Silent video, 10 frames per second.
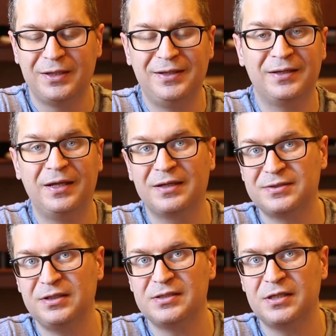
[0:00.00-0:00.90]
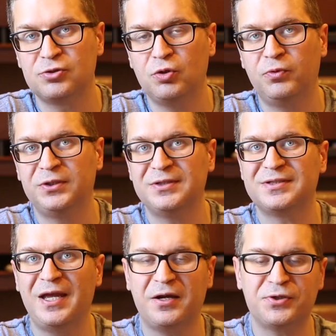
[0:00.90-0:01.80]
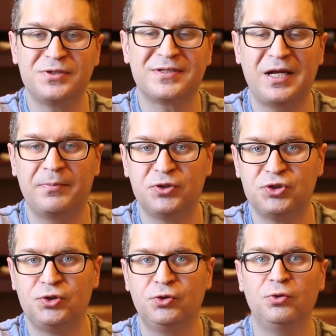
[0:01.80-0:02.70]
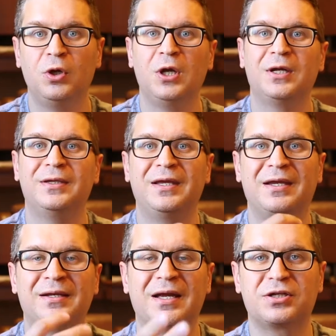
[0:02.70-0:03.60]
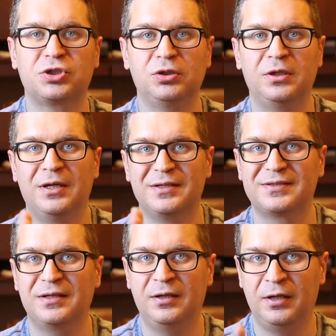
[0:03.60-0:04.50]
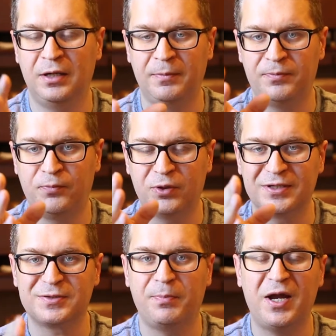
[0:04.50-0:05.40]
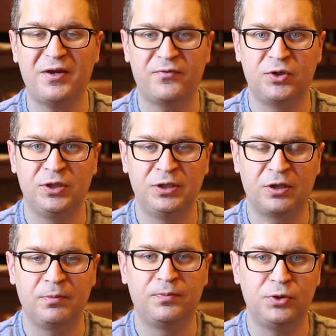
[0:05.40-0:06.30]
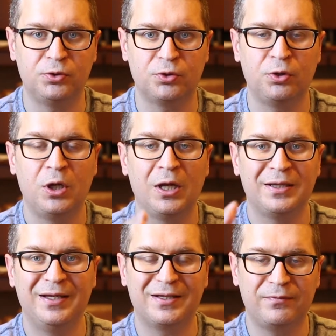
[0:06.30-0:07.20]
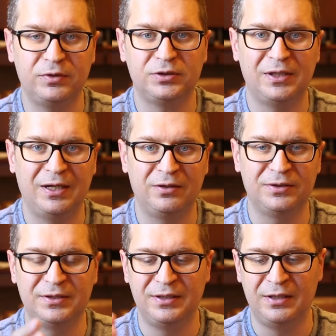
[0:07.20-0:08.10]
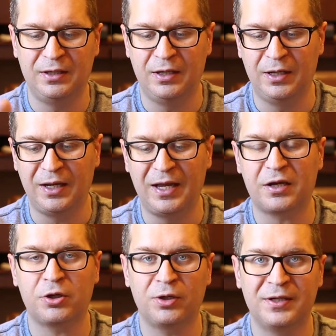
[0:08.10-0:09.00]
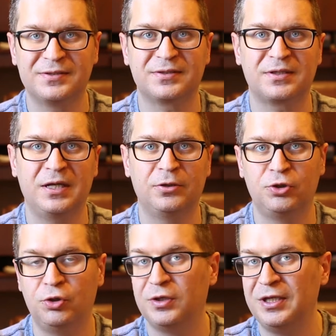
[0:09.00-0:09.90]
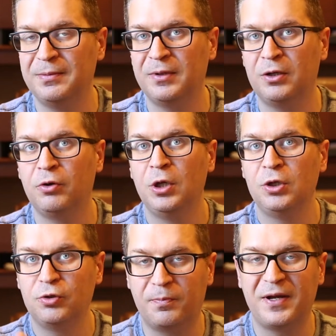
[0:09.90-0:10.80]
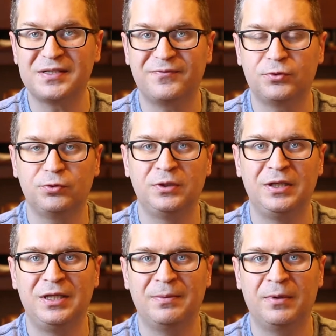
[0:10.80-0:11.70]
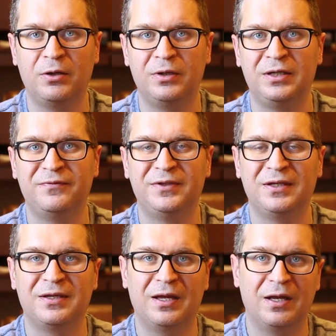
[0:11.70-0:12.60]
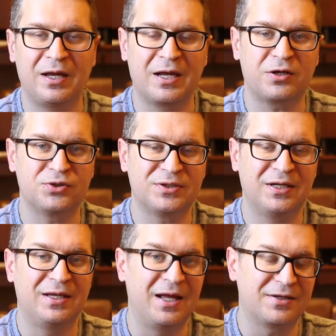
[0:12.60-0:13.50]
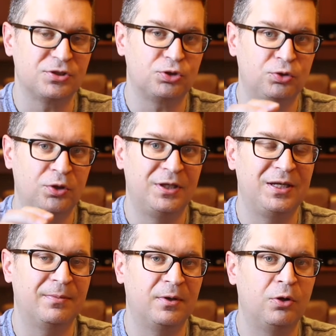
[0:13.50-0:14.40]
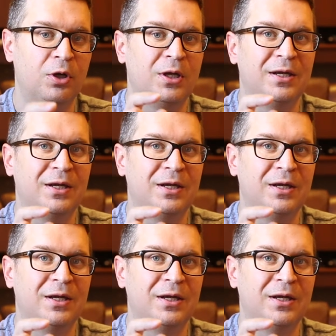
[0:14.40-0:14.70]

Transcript: that exist. And so what these hackers and scammers do, they can actually uh, put a spyware in the computer that will tell the uh, hacker and scanner your email, your password to the email. And if the uh, hackers get access to your email,